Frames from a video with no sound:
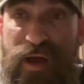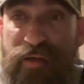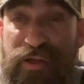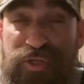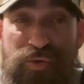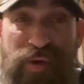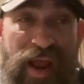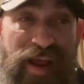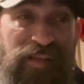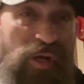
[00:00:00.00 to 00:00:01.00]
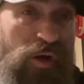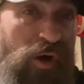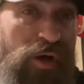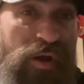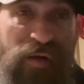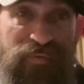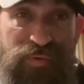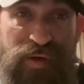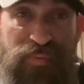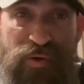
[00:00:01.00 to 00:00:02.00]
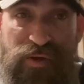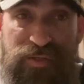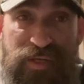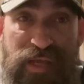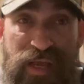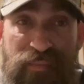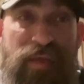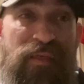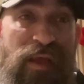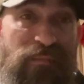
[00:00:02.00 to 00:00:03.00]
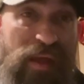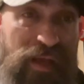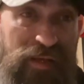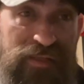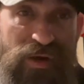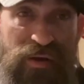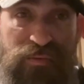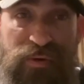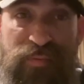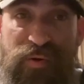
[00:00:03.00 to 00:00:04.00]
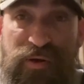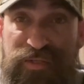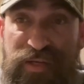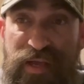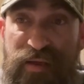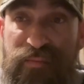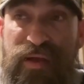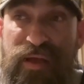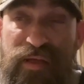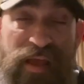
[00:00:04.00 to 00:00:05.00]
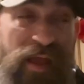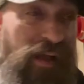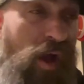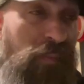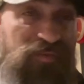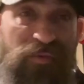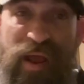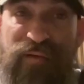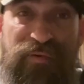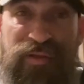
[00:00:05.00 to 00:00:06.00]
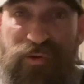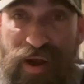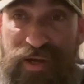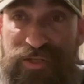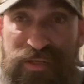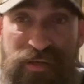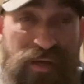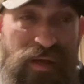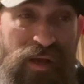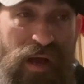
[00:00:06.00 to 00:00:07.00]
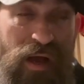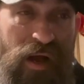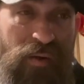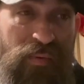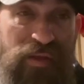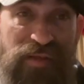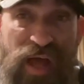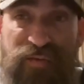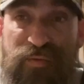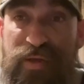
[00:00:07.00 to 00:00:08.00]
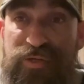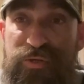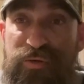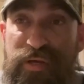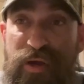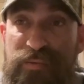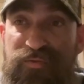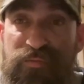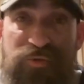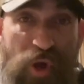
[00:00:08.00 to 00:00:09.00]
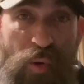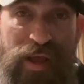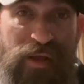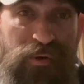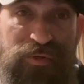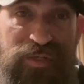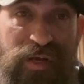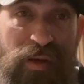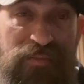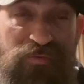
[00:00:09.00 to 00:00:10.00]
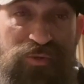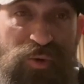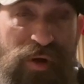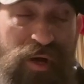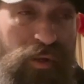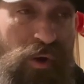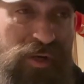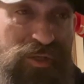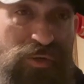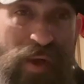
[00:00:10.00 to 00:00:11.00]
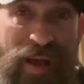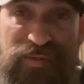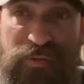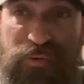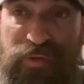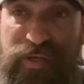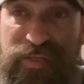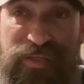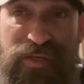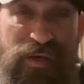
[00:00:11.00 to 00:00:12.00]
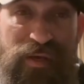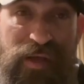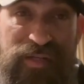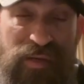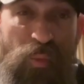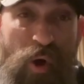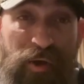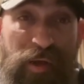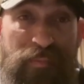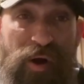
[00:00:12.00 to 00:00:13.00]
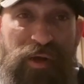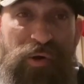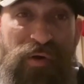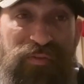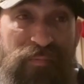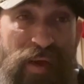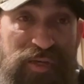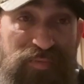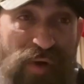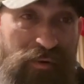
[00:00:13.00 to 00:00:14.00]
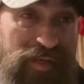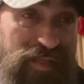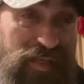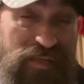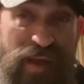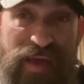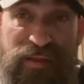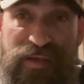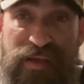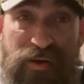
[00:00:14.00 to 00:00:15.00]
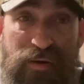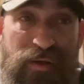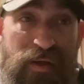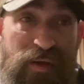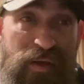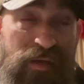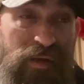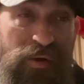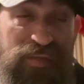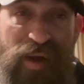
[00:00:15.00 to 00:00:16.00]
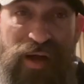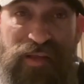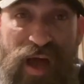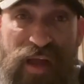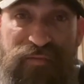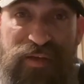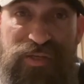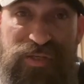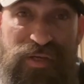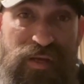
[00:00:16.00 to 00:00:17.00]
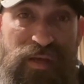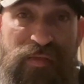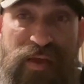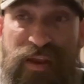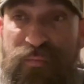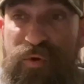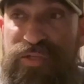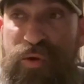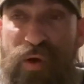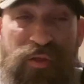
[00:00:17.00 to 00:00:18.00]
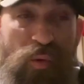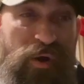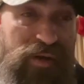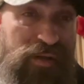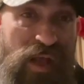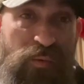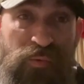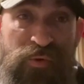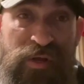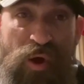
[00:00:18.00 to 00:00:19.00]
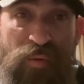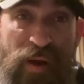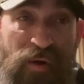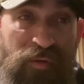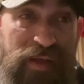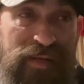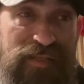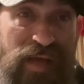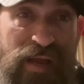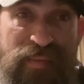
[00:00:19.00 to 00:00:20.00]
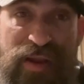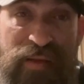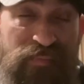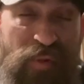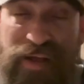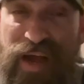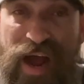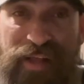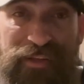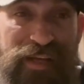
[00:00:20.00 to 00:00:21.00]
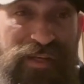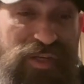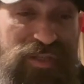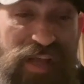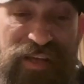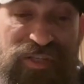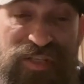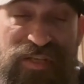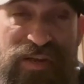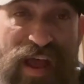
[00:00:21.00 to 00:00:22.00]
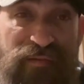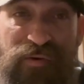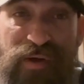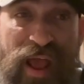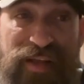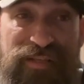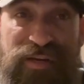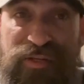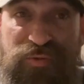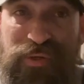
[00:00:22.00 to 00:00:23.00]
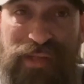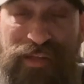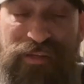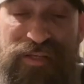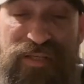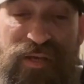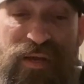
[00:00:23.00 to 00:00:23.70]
They shoot a ton of three-pointers a game. They make a ton of three-pointers a game. It comes from every direction. Donovan Mitchell, it comes from Joe Ingles. It comes from Jordan Clarkson, who absolutely is a walking bucket off the bench, probably sixth man of the year. You know, it's Bogdanovich, and then once in a while, they'll wear you down with Rudy Gobert on the inside. I mean, Mike Conley, it just never ends, and it's relentless.